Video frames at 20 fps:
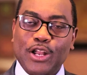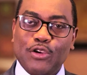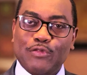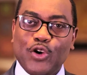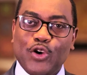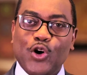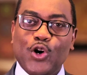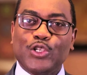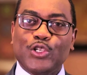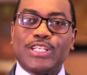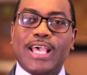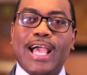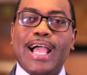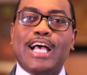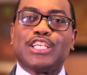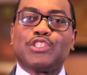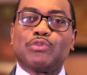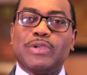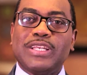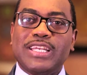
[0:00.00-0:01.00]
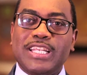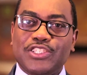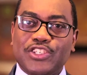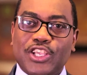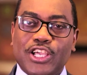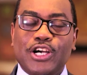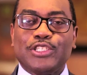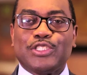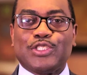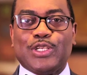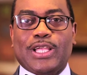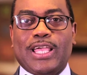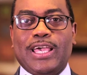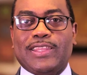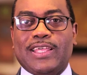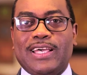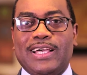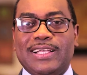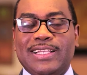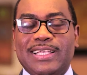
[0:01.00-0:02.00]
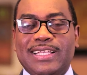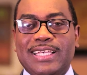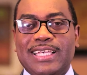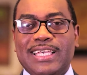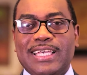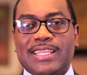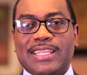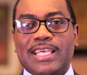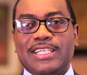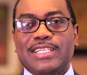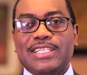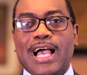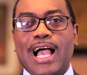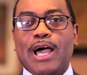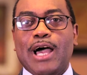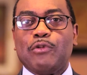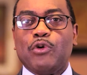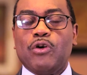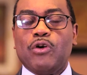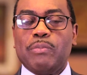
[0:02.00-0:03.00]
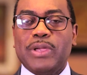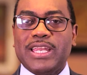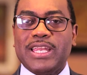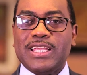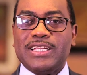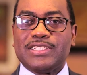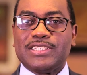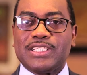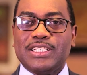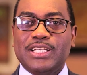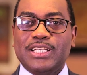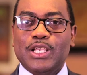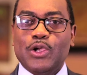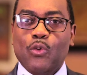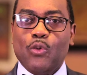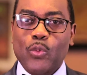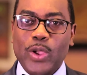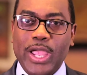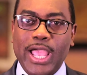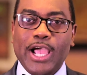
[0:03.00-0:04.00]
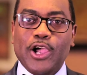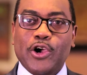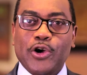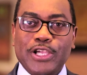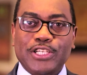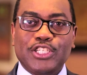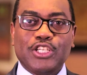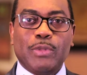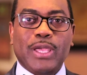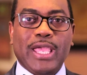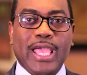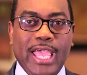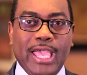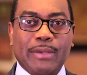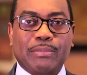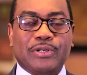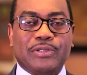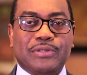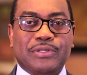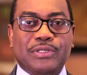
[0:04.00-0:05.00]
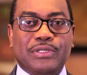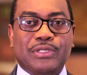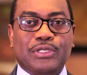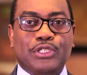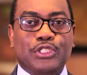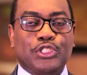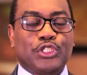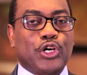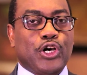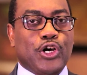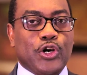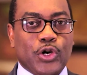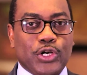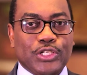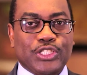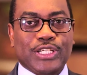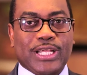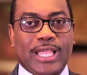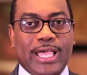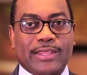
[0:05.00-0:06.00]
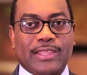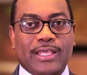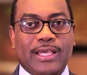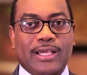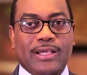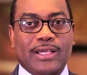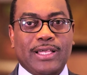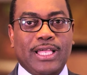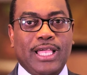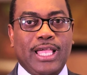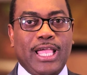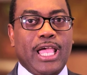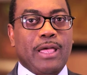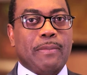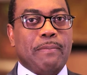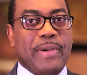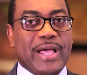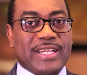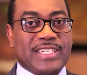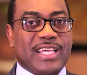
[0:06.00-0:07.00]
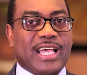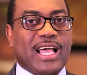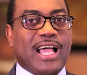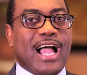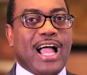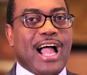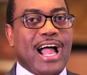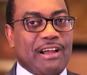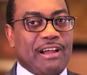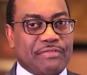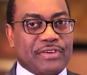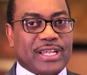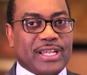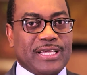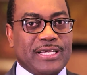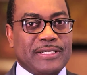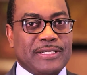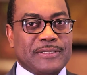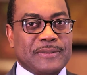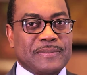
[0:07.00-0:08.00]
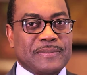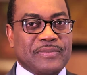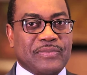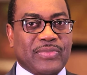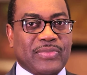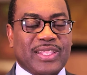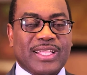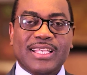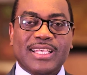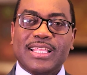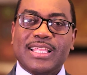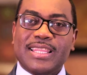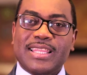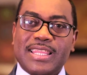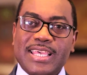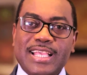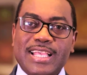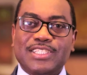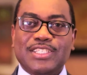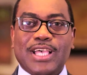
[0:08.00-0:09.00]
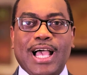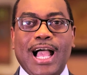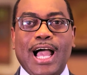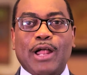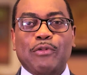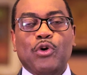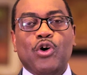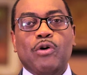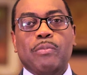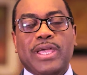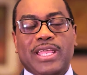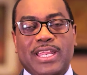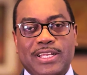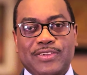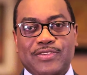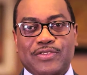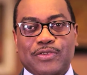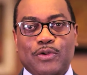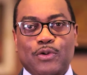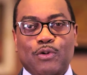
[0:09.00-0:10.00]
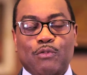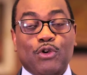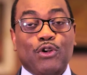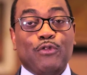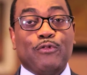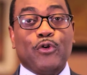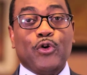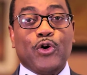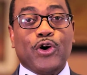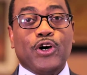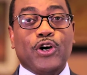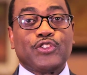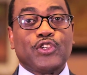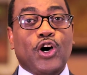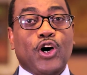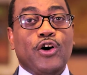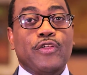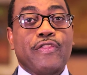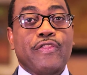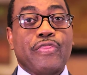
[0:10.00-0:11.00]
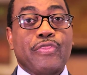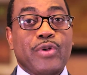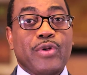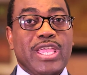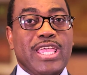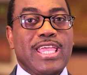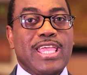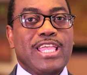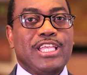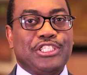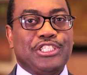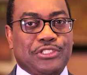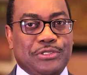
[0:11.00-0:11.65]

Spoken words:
And of course, as we discuss together in these annual meetings, we are going to be able to grow together a better Africa. These annual meetings will focus on 3